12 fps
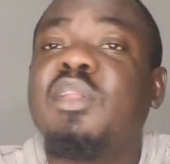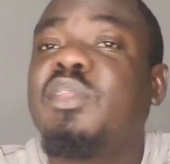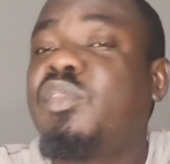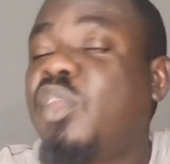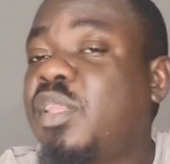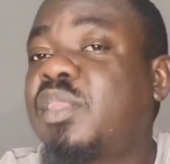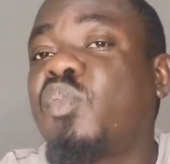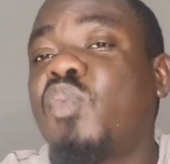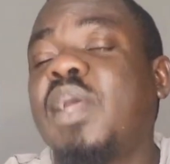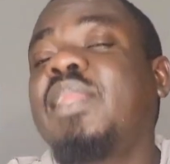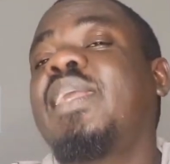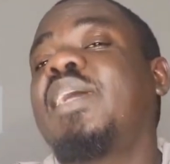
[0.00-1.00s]
Not the
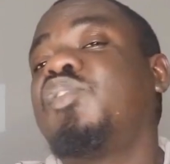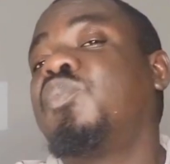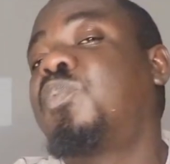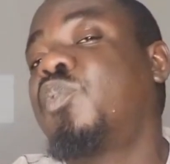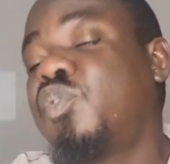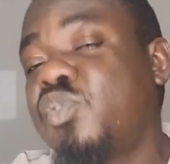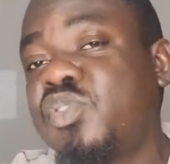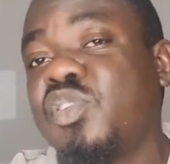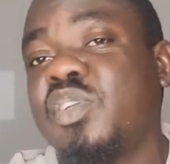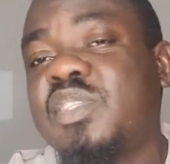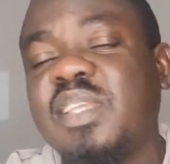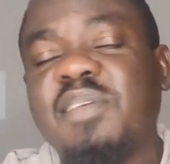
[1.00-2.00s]
one that you produce
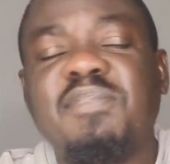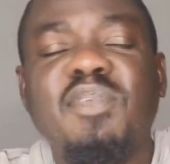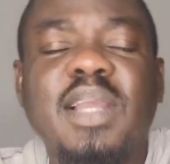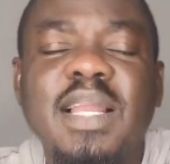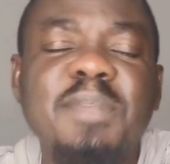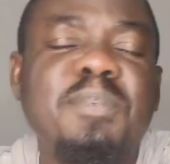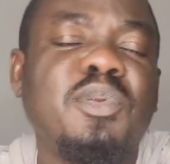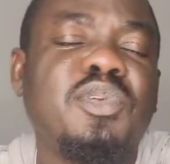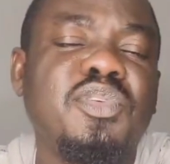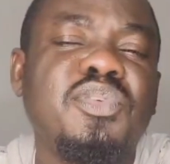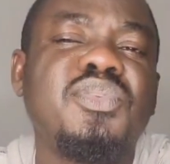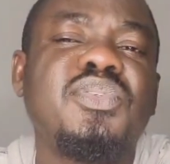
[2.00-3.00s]
yourself. Locally
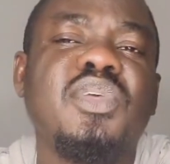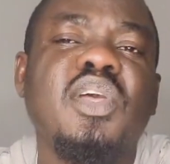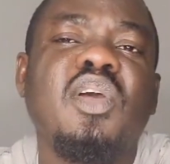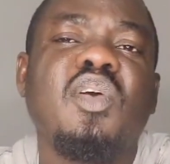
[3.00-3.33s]
produced.